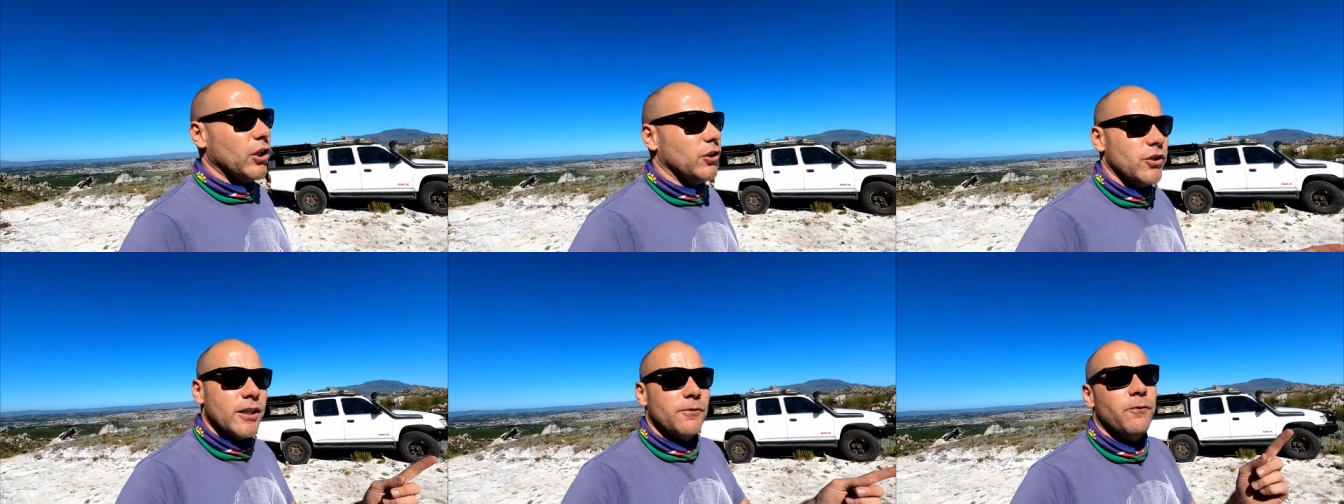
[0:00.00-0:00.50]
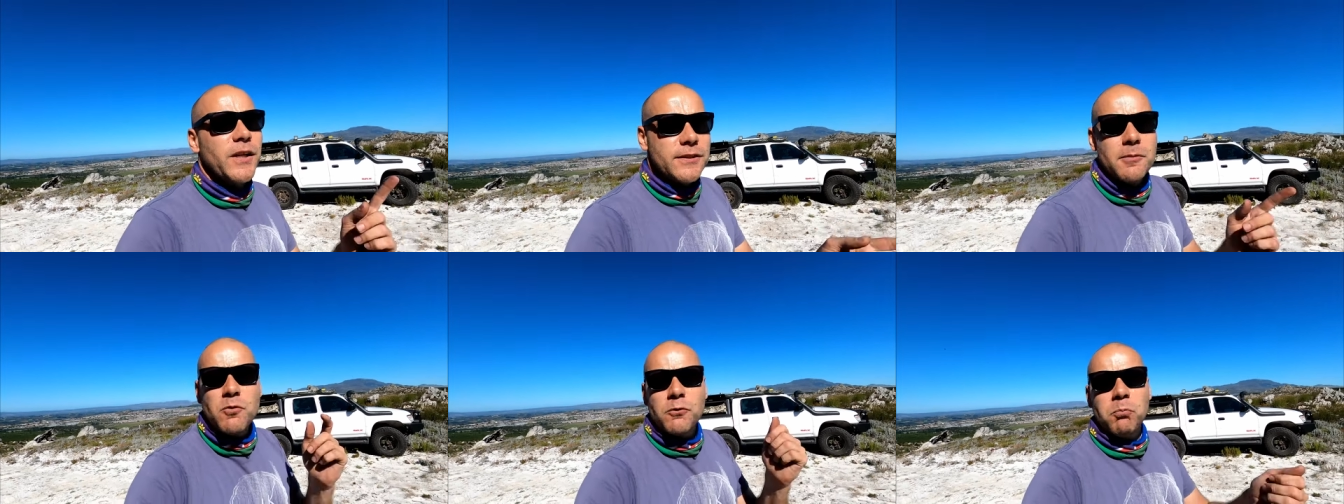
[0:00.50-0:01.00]
you can fix
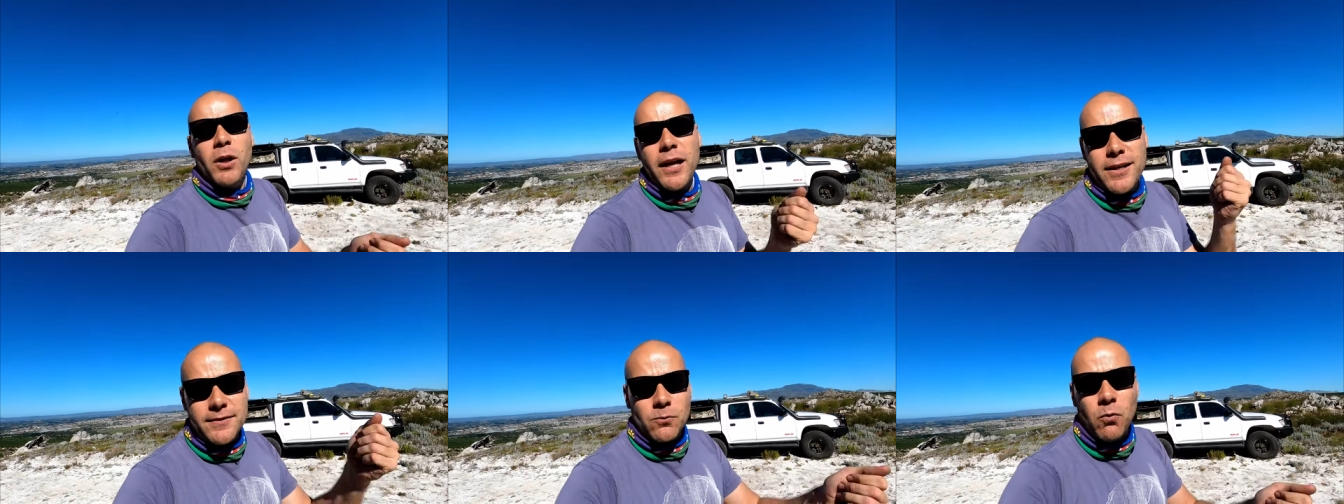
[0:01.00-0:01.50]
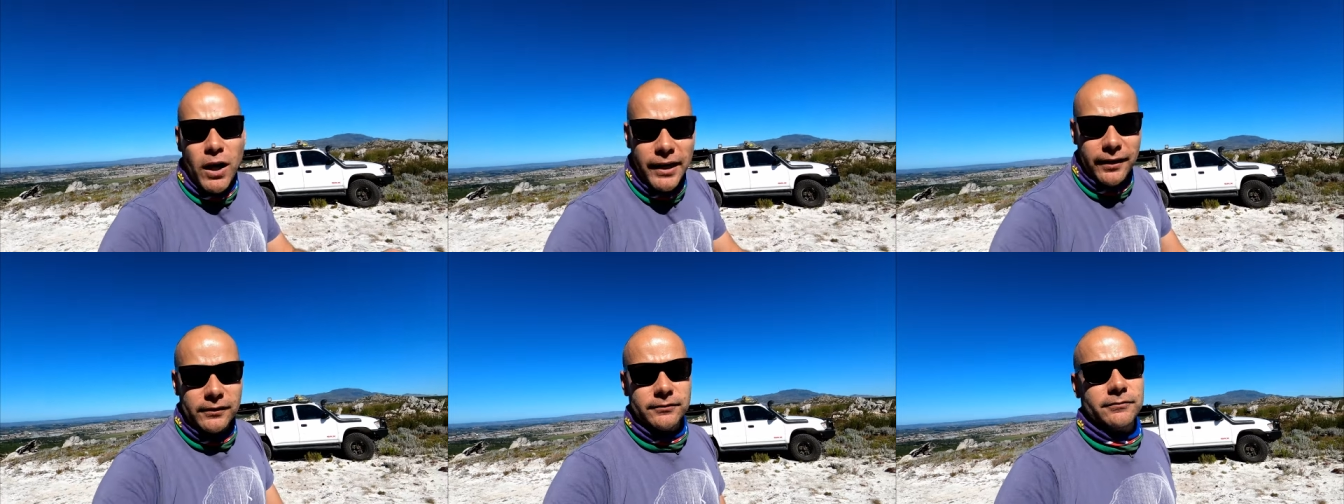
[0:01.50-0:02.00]
them with pliers and
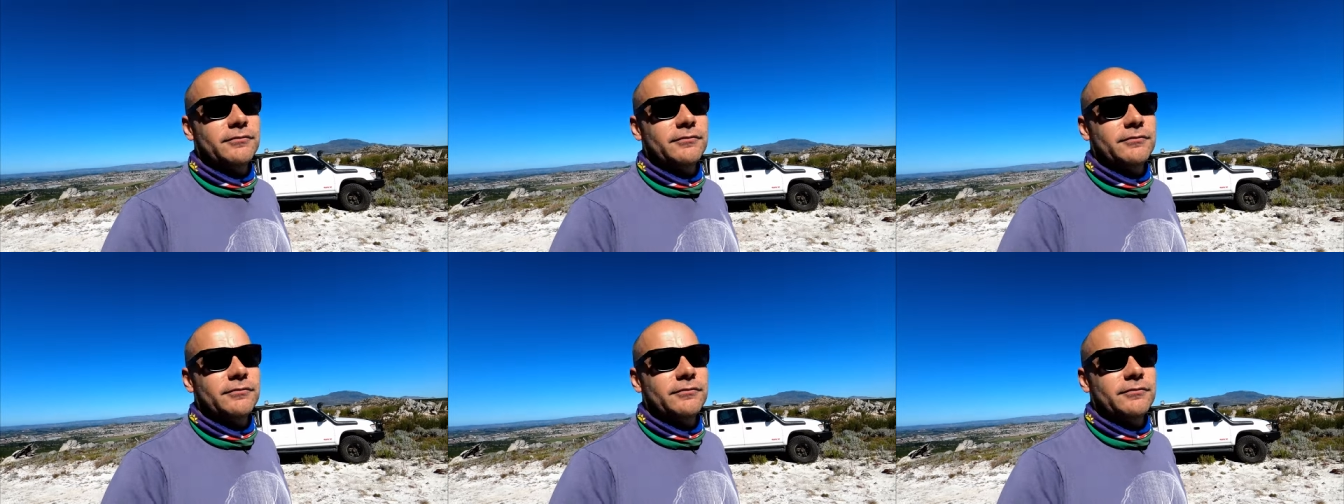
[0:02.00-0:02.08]
wire.